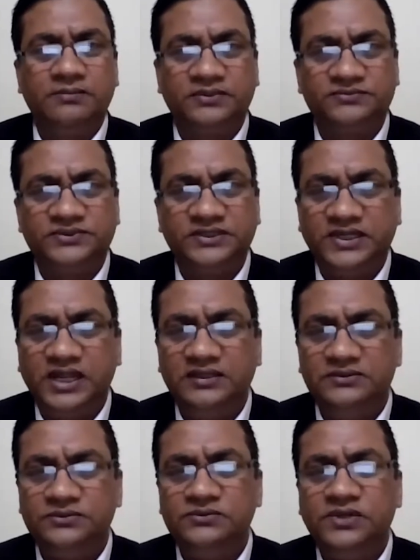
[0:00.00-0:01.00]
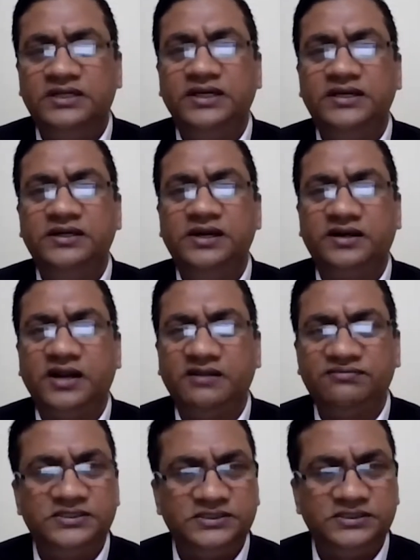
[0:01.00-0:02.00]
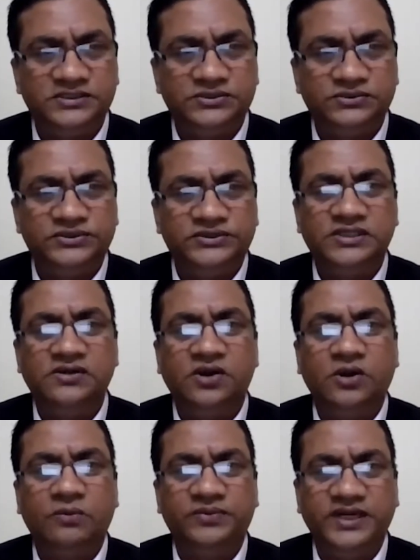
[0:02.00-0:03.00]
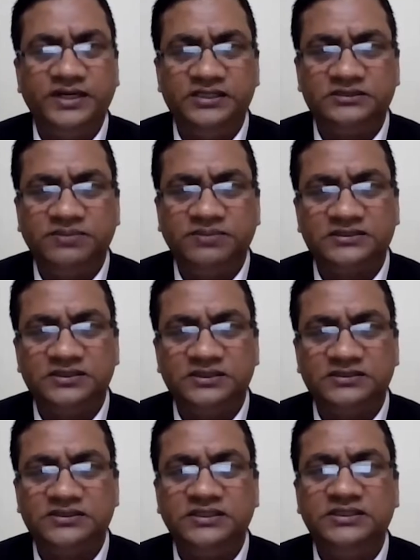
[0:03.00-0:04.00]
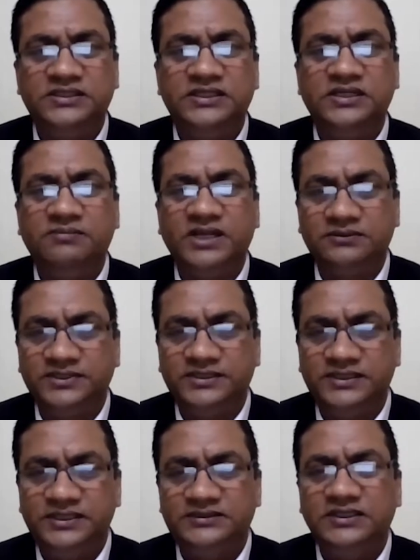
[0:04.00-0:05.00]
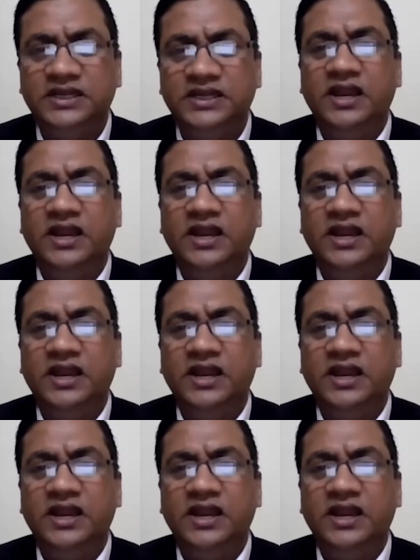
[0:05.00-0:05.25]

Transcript: Professor Tan, who attended Raffles Institution, obtained his bachelor's degree in mathematics